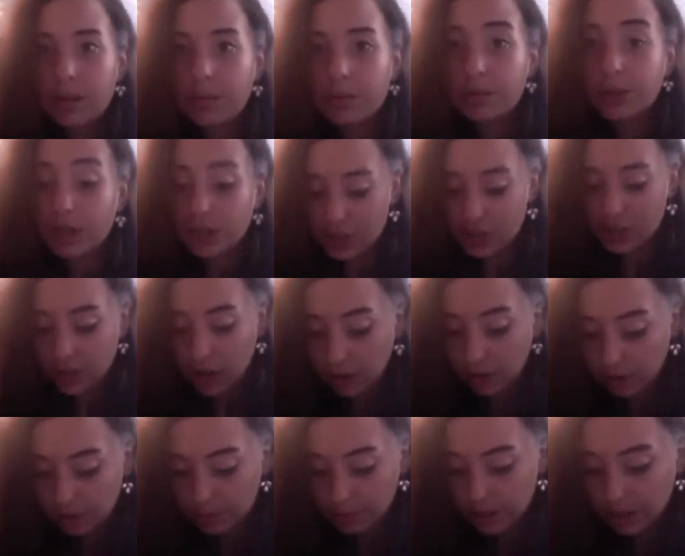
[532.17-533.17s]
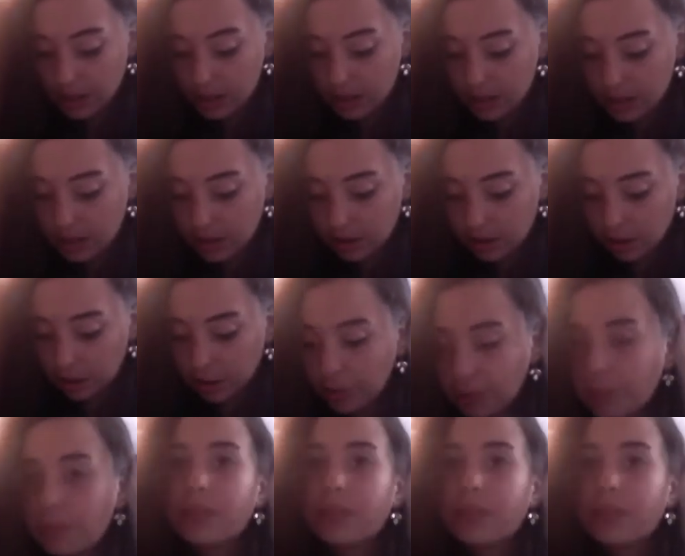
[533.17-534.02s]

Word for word: British government or